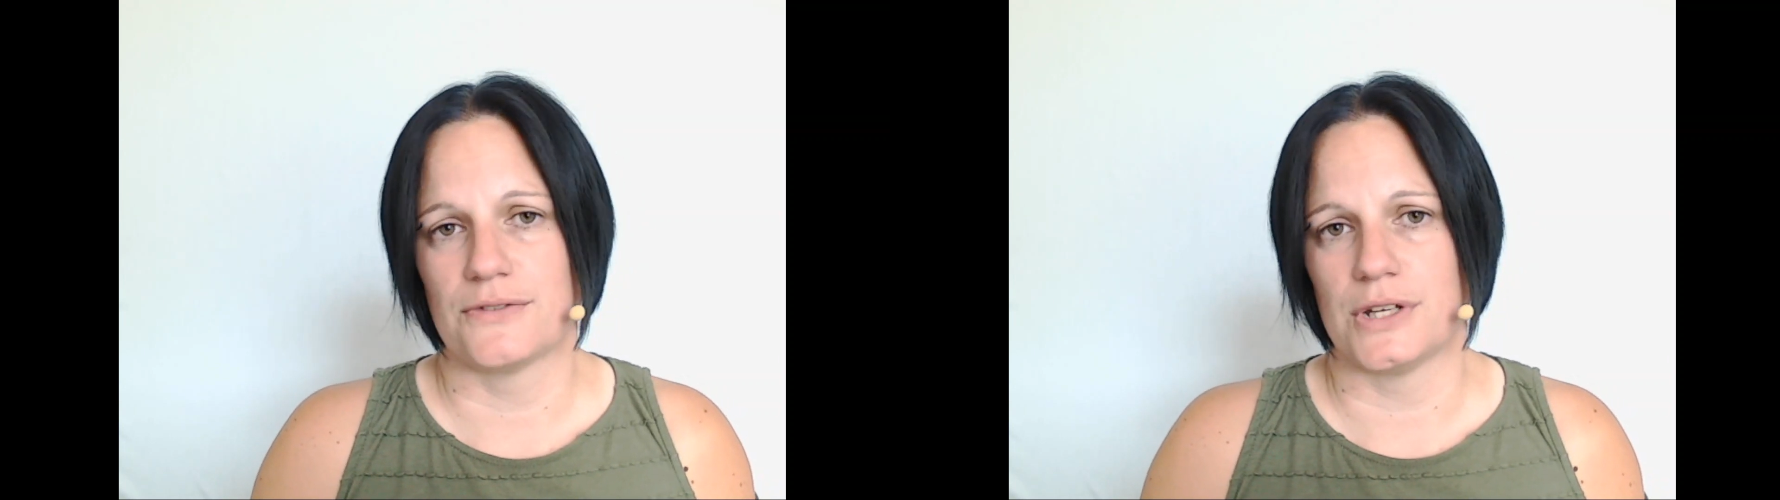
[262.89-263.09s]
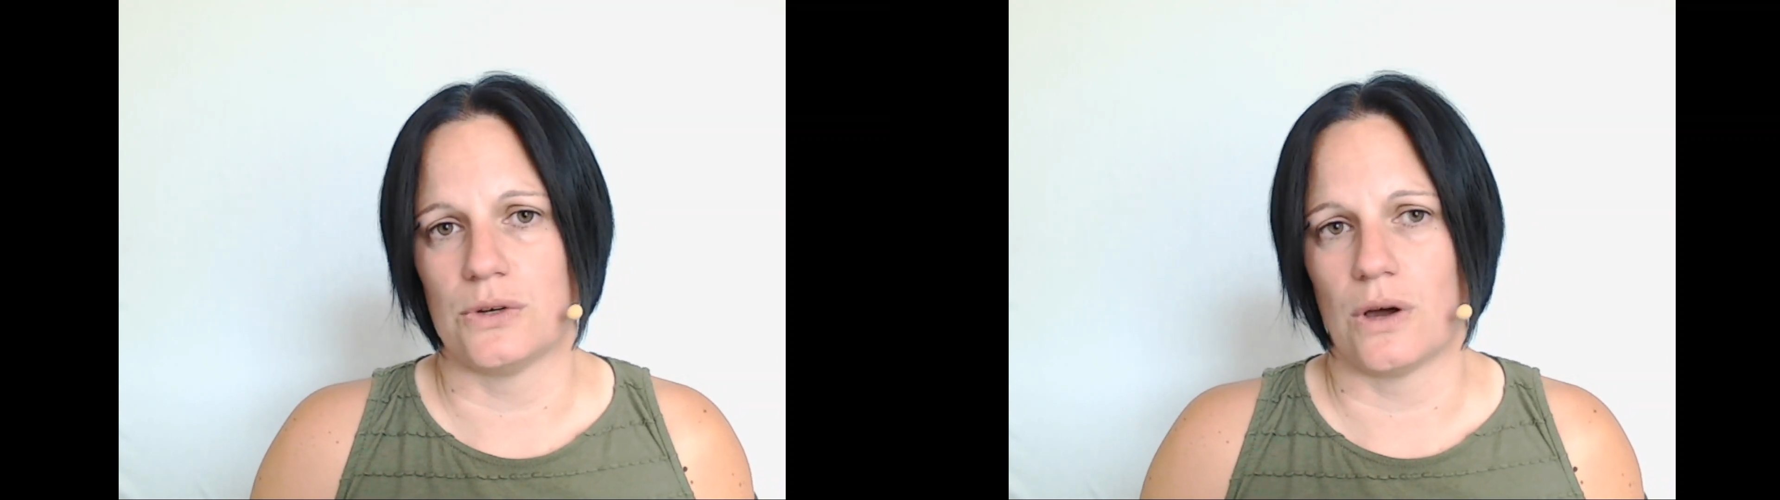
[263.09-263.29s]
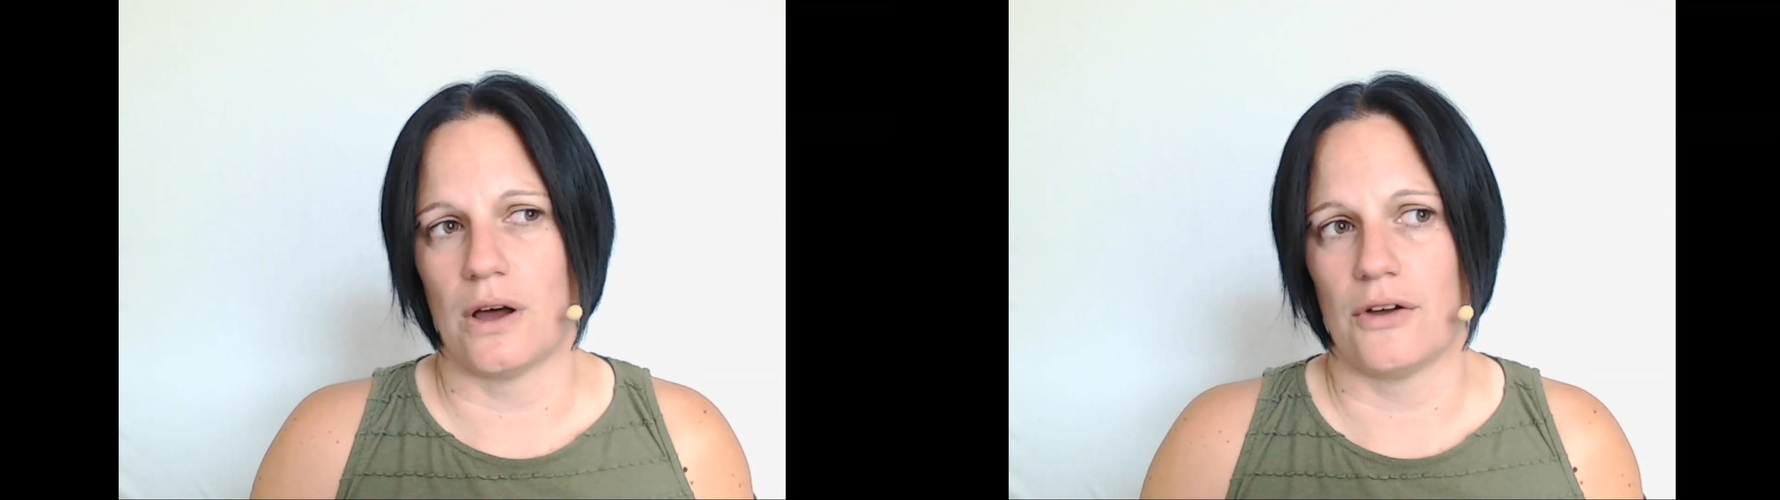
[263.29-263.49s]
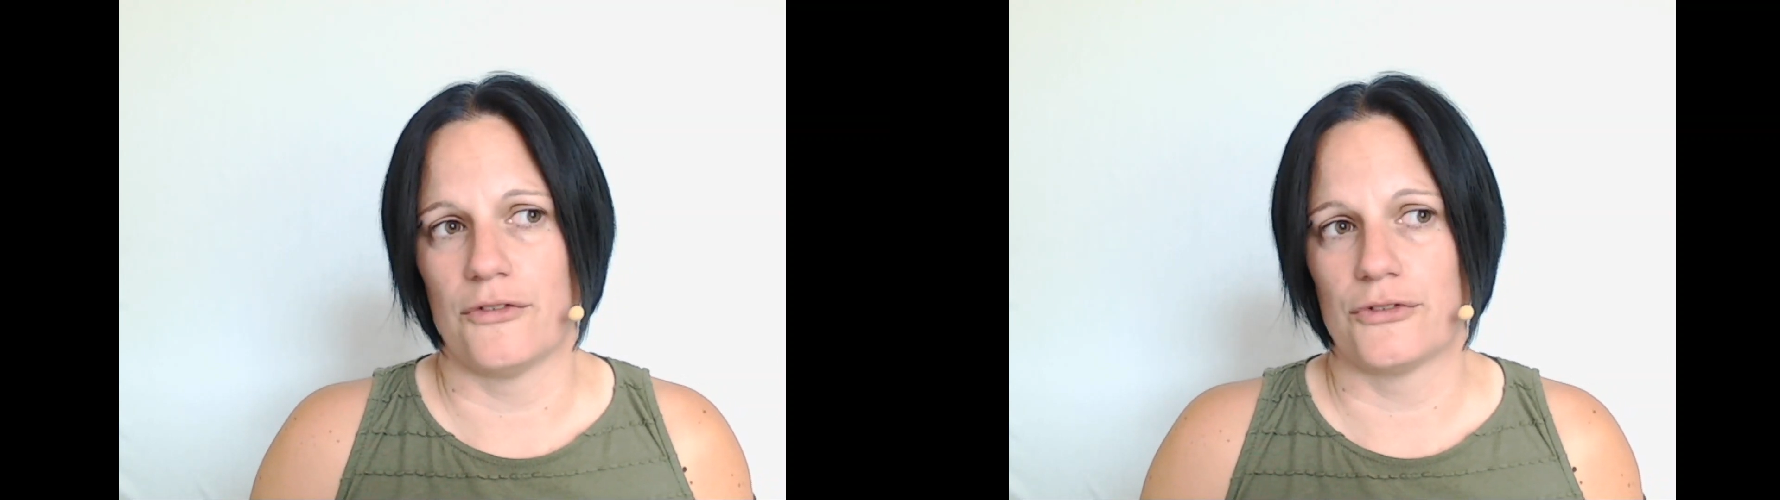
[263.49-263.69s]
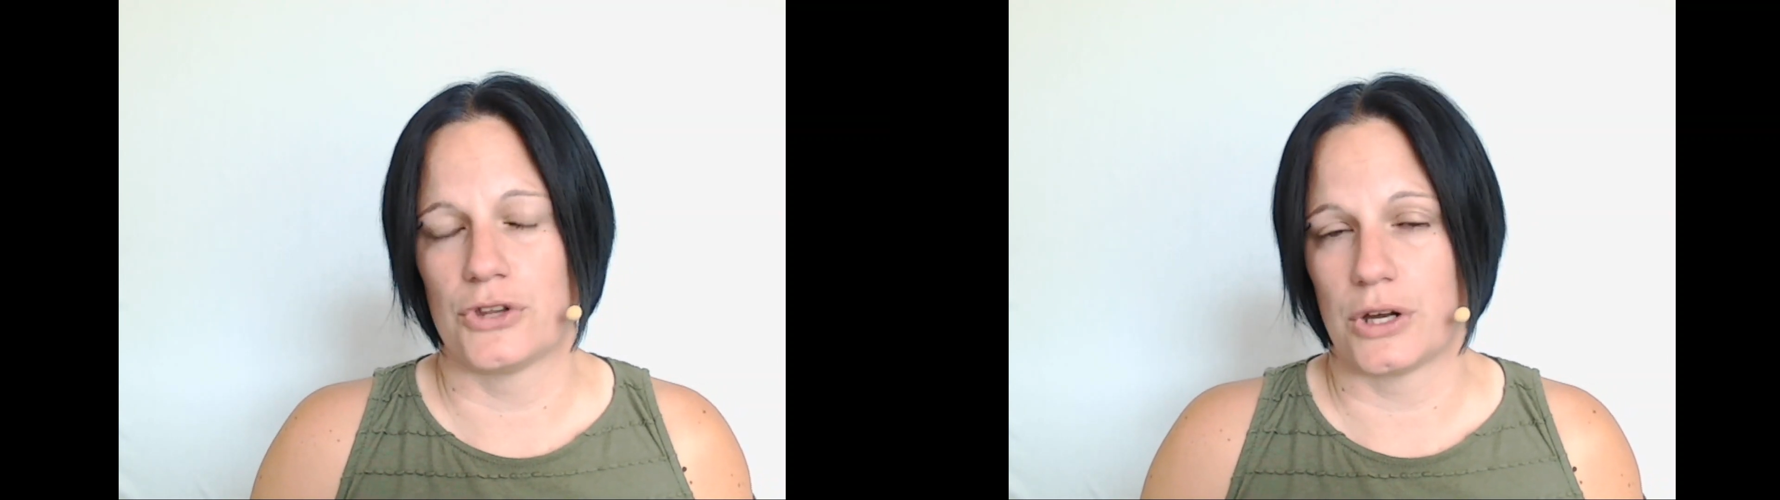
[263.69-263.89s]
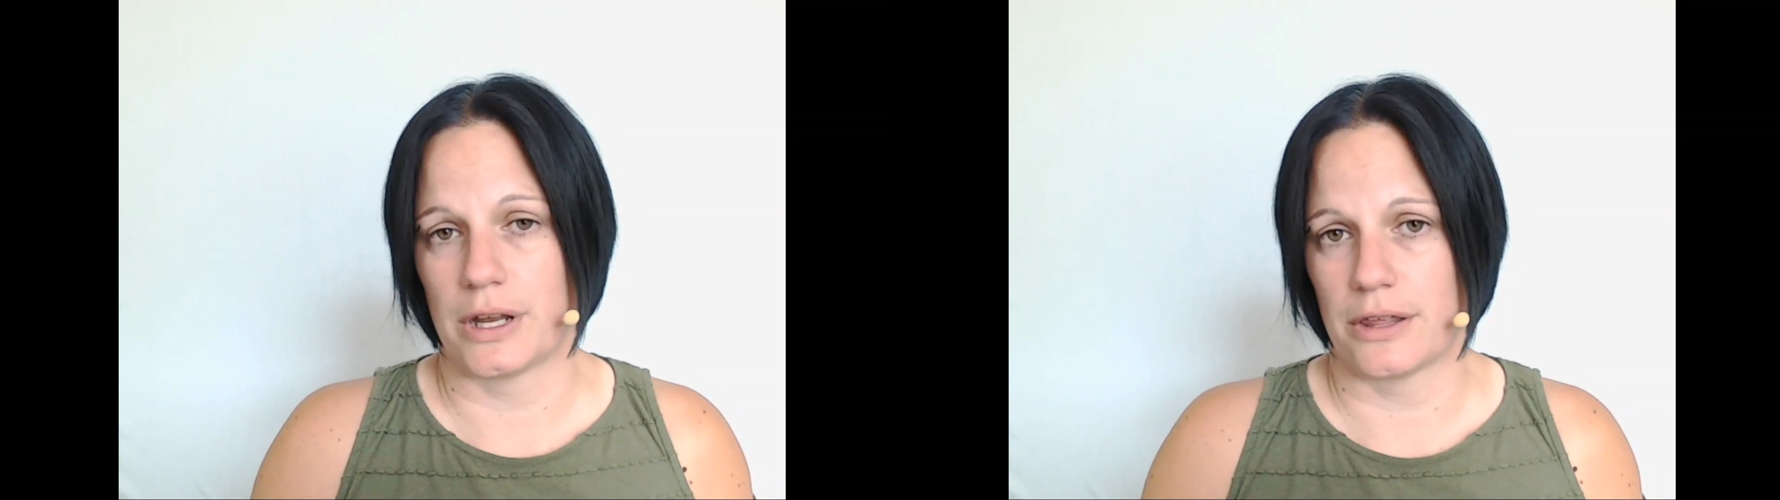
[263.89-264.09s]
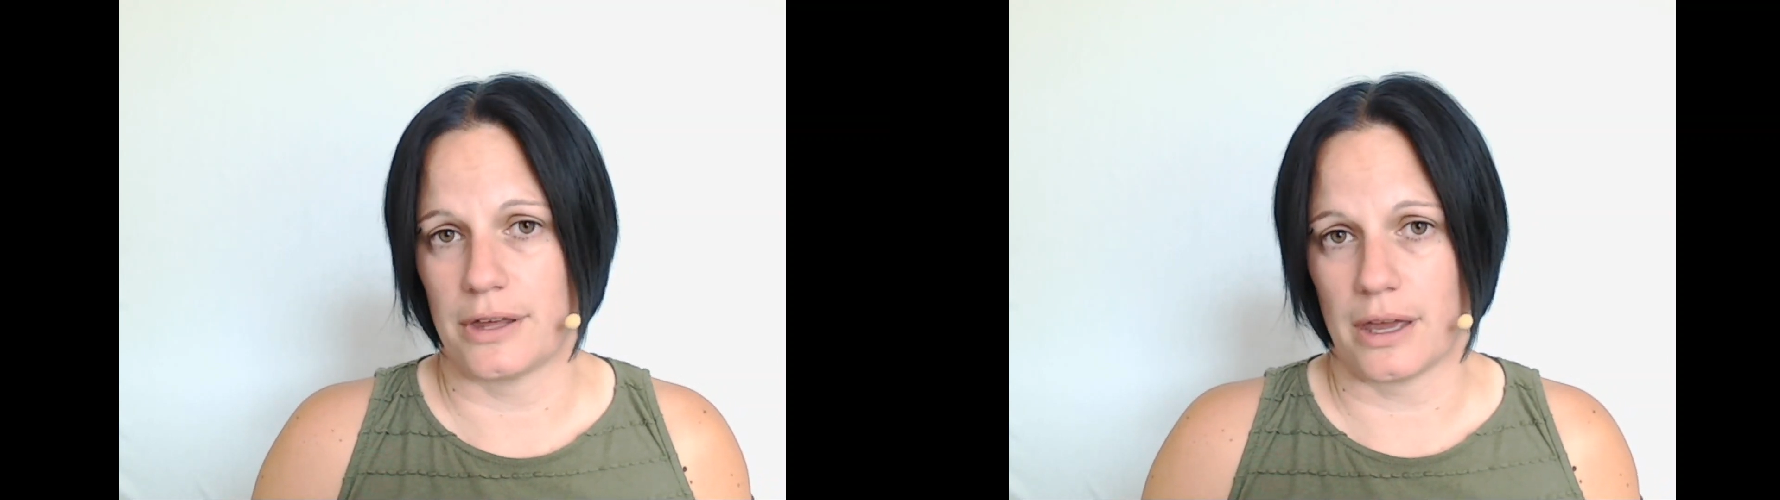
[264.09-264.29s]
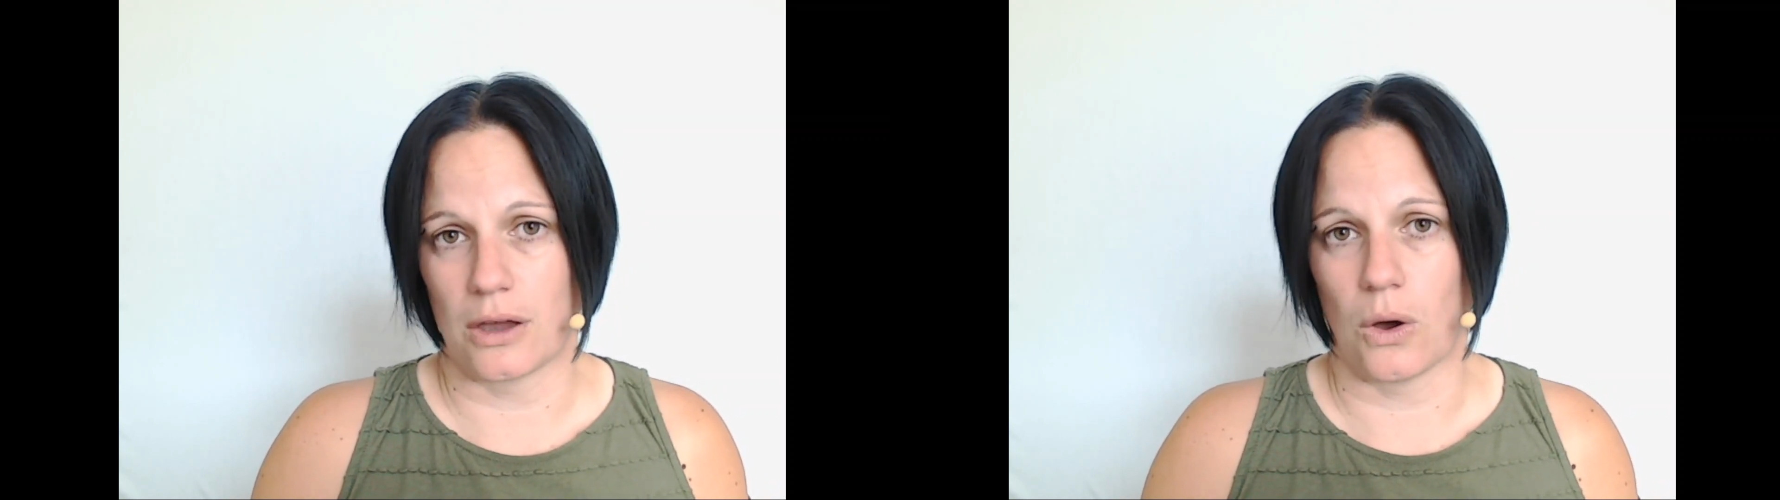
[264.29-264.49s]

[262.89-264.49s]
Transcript: video I've done, I think,